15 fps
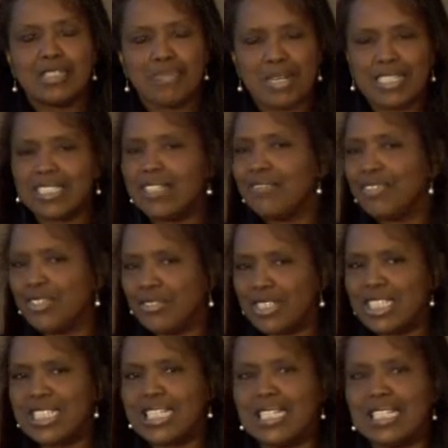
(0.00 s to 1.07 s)
especially if you were
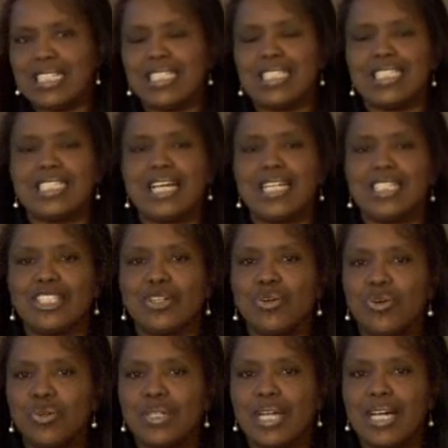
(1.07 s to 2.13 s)
sitting inside the
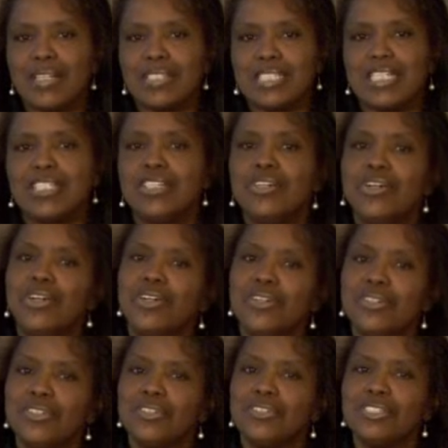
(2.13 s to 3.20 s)
courthouse and you
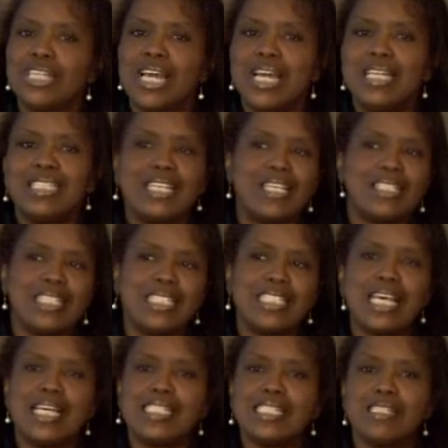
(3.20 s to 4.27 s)
heard the
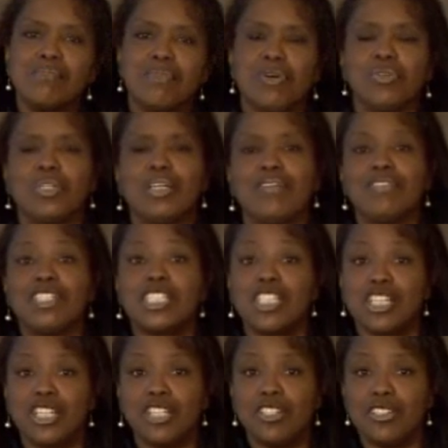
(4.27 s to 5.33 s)
testimony of the
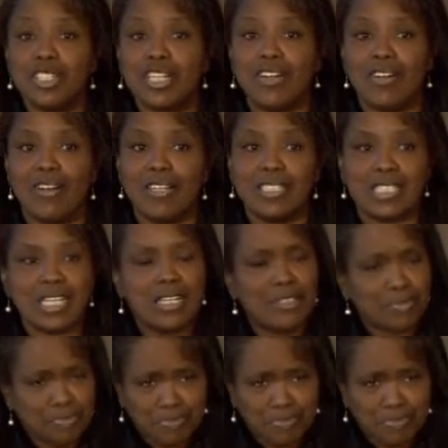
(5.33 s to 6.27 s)
security guards